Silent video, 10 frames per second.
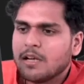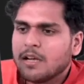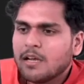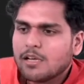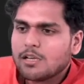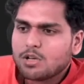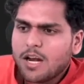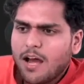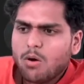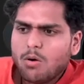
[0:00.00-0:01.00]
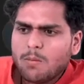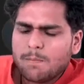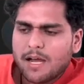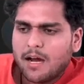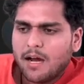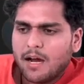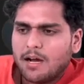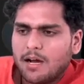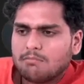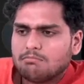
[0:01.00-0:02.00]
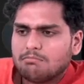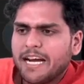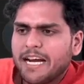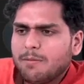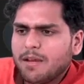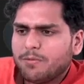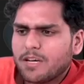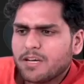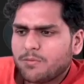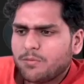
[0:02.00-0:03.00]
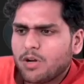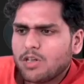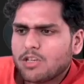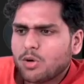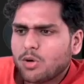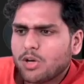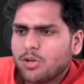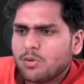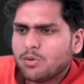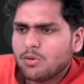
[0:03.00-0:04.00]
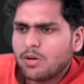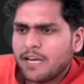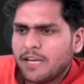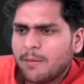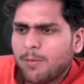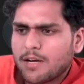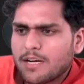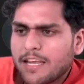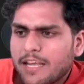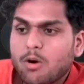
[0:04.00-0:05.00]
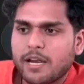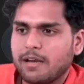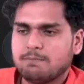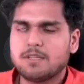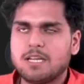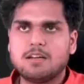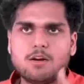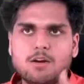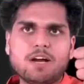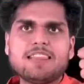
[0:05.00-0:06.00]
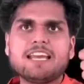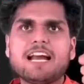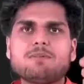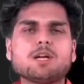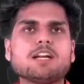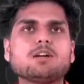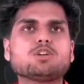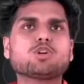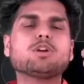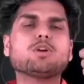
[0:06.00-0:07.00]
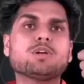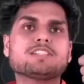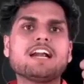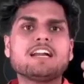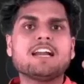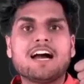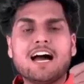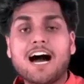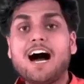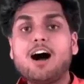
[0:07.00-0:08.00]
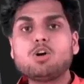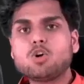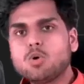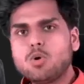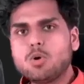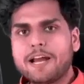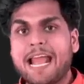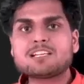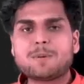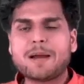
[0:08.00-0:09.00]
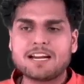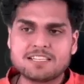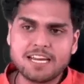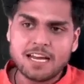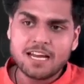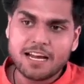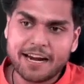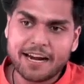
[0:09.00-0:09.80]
So now, let me first of all show you an important thing. Okay, one thing I wanted to show you is that how to expire. See, right